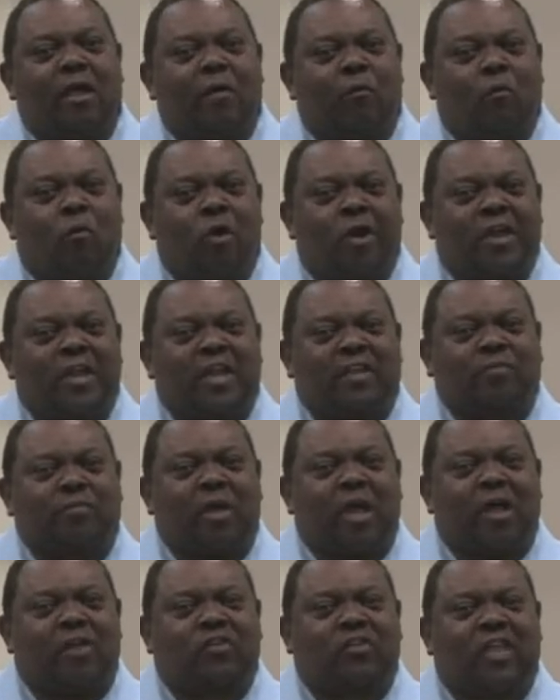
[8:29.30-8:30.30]
working as
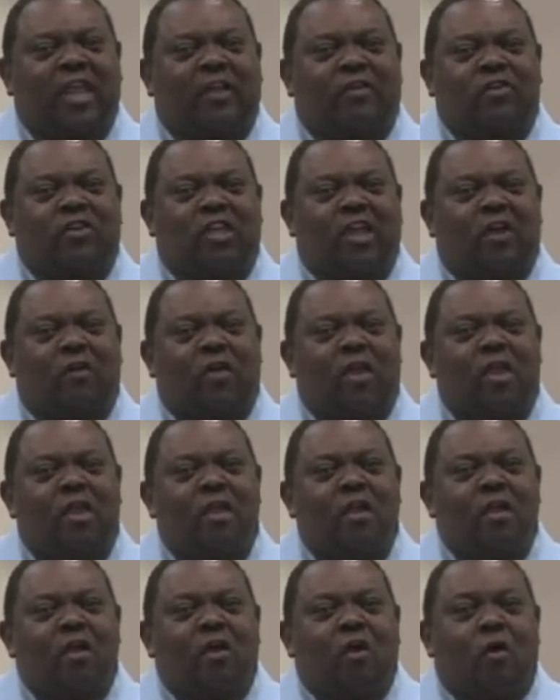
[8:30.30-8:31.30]
Paul's secretary?
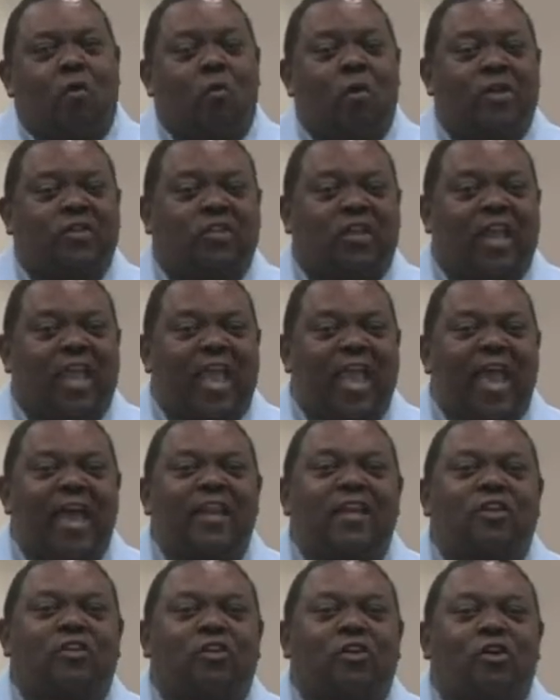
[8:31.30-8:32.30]
Was it an
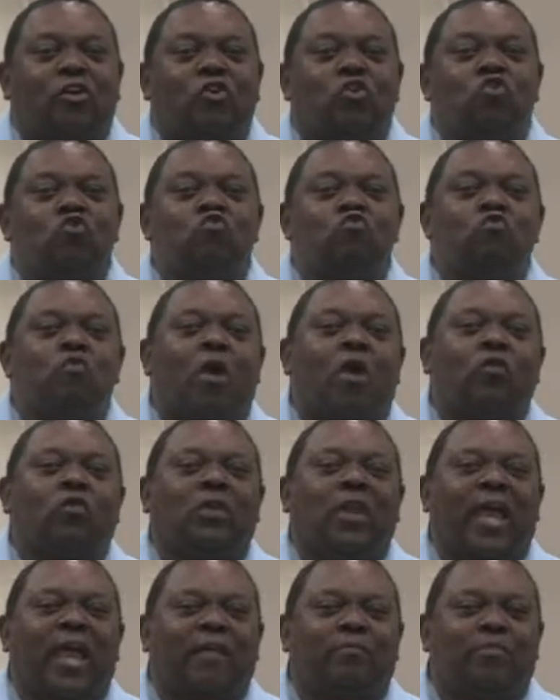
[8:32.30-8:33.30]
editor who
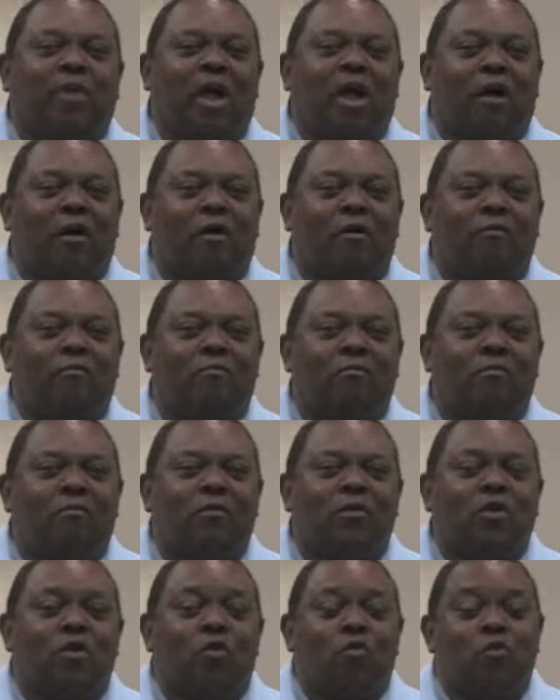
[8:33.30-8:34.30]
wrote like Paul?
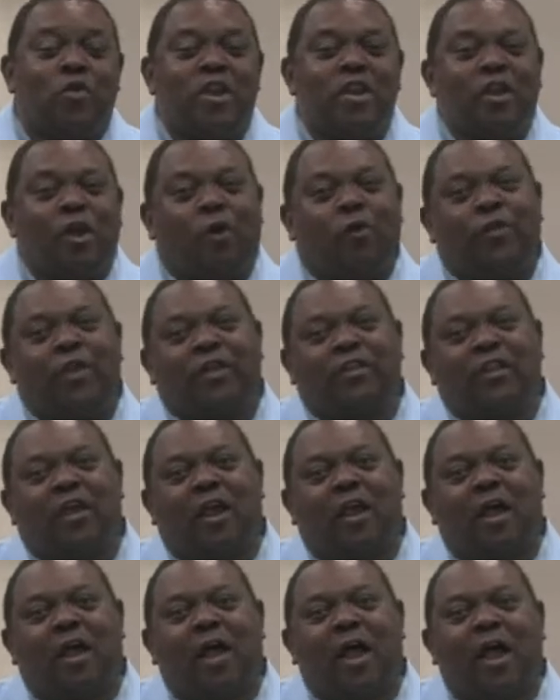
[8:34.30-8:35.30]
We know that
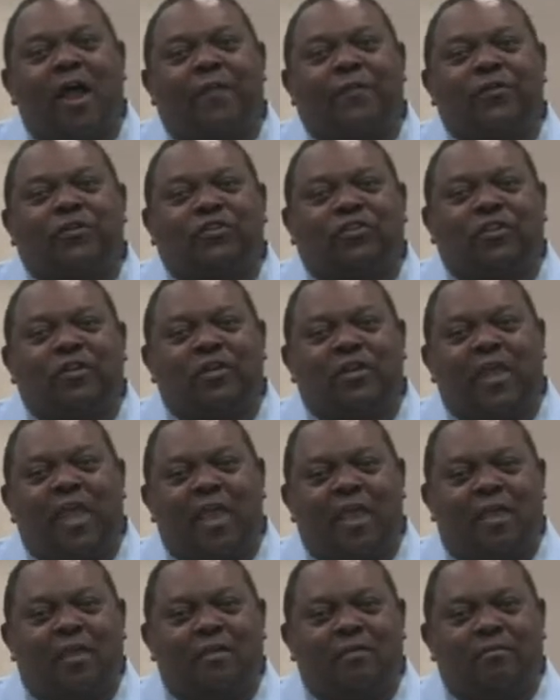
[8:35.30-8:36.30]
there are authors
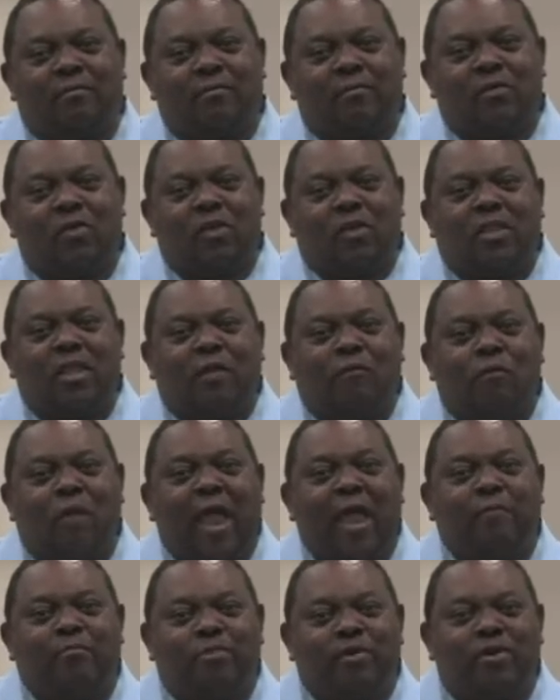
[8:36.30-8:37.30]
today that
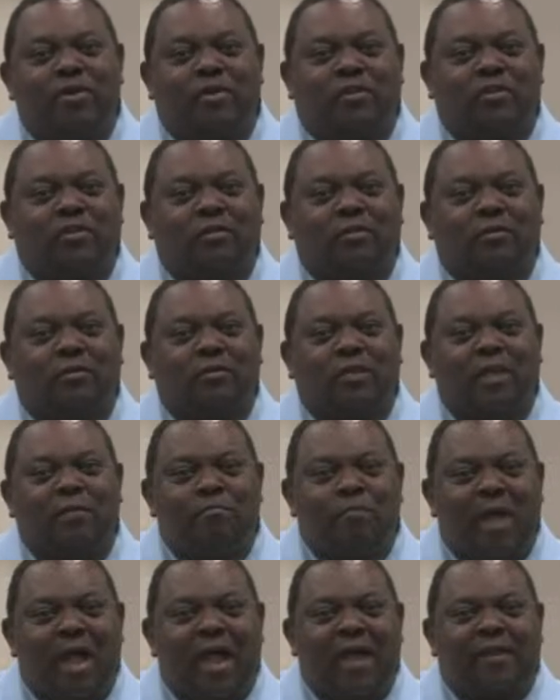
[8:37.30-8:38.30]
write books
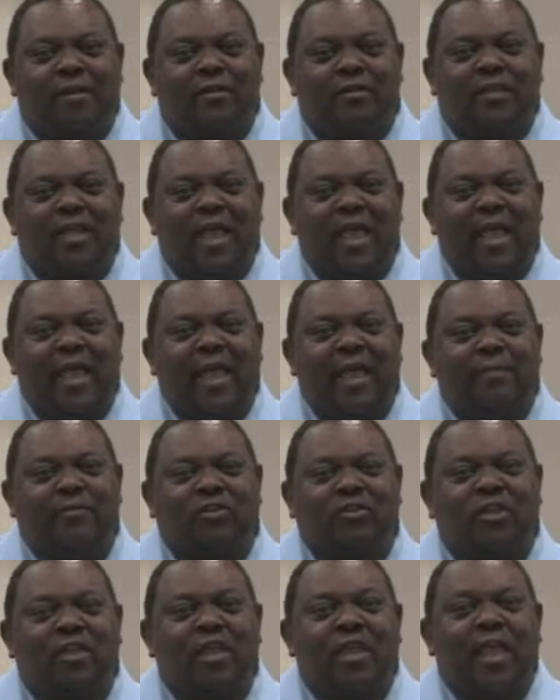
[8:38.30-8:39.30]
in modern
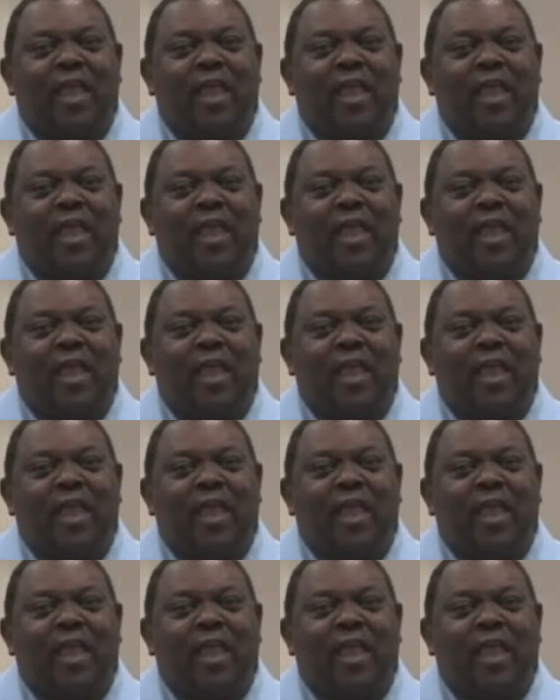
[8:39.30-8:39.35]
times,